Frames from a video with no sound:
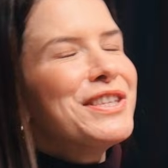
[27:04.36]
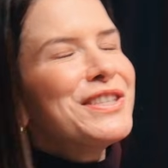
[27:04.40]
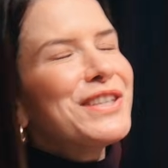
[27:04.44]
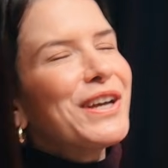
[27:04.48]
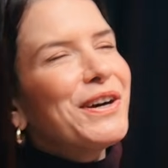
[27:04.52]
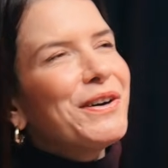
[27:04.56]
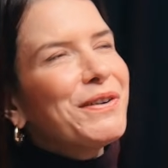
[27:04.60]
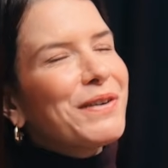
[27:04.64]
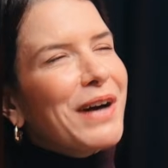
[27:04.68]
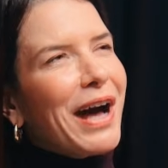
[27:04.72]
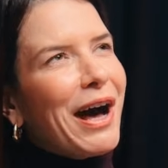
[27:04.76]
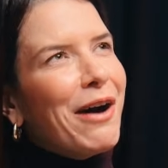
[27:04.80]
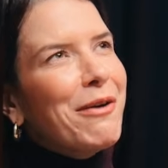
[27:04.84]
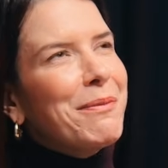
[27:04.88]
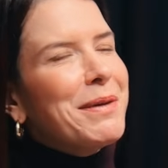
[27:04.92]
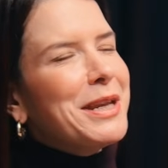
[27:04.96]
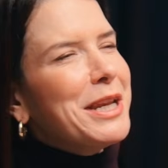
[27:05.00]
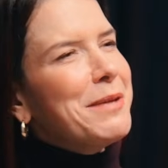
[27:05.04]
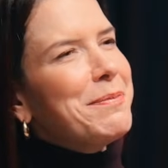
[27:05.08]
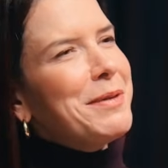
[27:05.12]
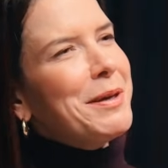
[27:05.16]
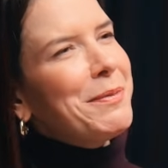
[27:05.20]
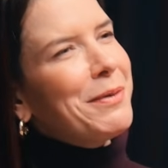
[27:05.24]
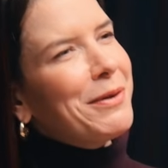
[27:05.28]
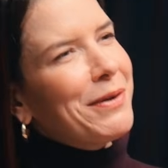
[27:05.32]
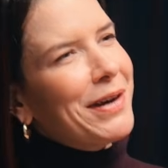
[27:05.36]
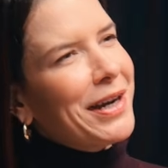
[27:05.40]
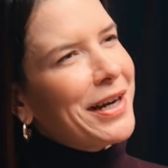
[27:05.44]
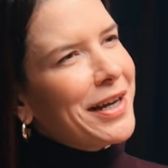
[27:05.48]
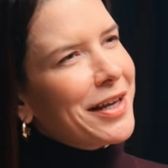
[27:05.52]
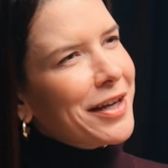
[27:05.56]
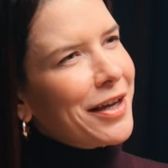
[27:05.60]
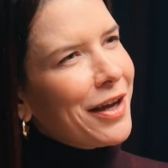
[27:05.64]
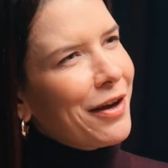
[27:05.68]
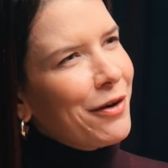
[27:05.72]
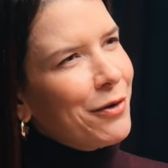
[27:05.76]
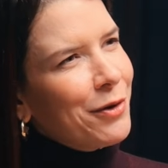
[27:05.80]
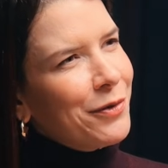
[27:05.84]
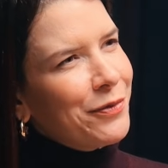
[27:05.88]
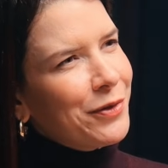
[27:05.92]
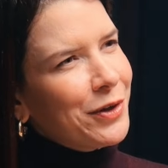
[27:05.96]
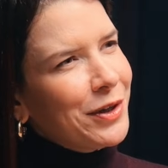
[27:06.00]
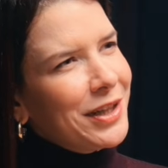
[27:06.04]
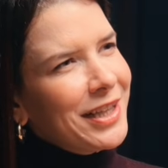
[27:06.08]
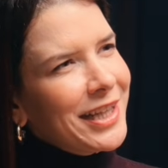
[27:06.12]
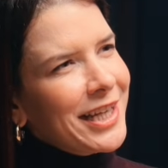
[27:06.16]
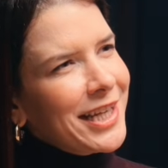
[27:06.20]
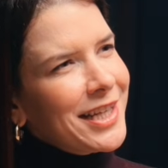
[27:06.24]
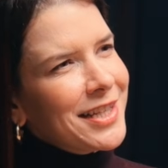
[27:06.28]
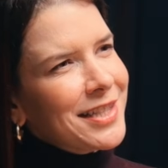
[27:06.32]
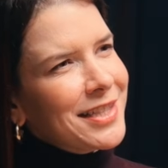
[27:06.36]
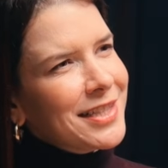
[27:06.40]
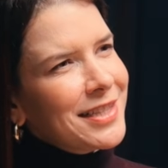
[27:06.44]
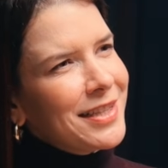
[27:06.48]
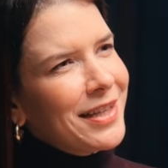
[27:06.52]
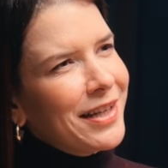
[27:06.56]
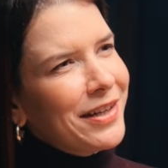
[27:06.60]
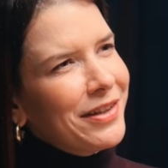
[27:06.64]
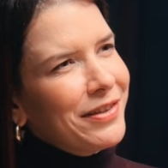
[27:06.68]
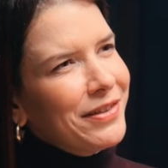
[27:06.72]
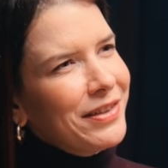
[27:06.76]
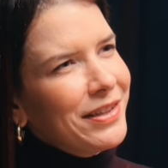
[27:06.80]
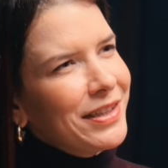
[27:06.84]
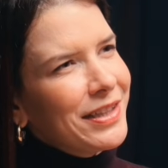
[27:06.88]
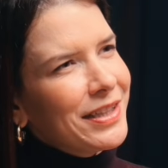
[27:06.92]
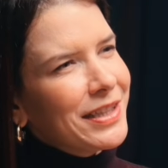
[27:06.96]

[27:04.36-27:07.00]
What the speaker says: So how many people are at Carrefour Links now?